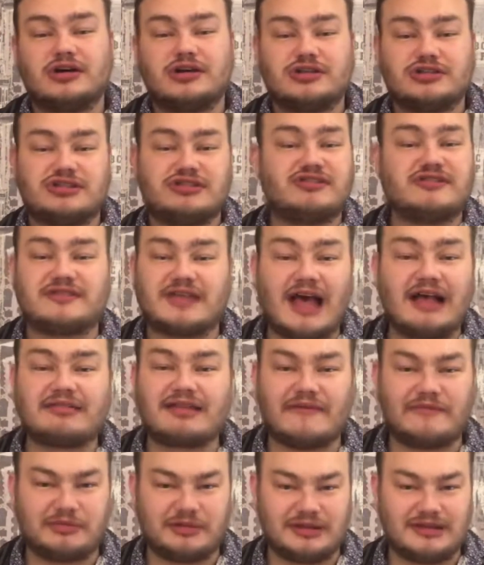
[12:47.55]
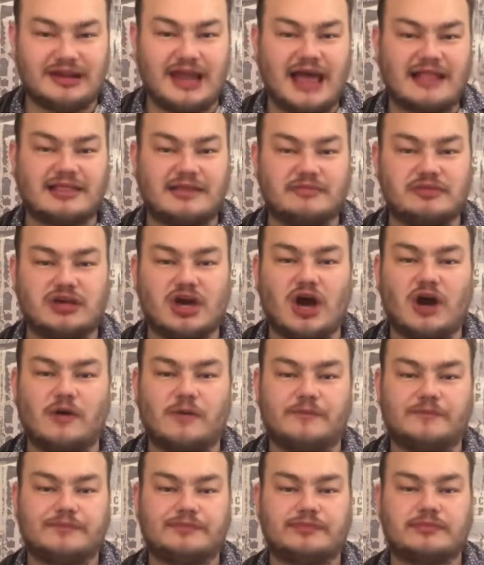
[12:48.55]
she just tells everybody to let them
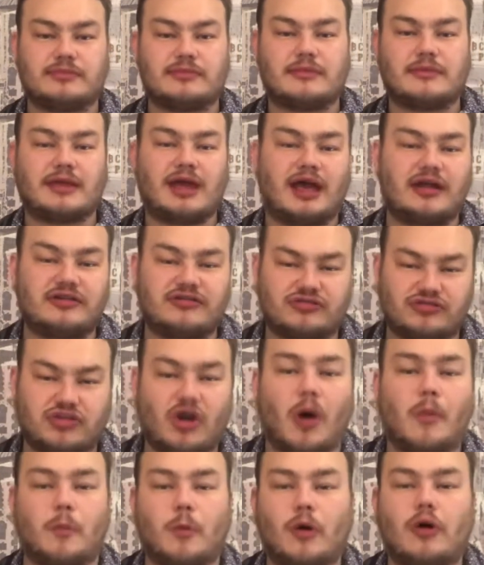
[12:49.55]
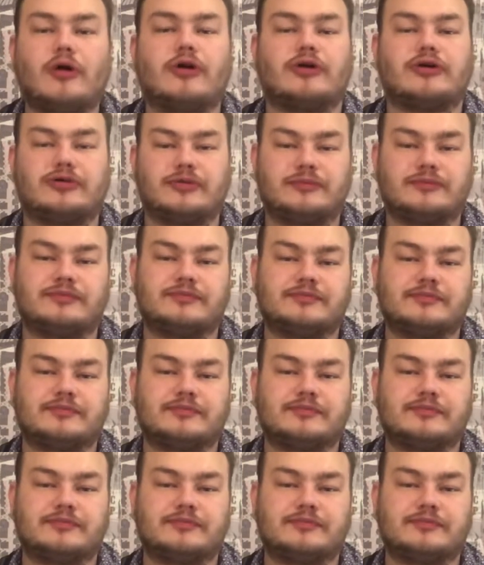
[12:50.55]
go and to stop work.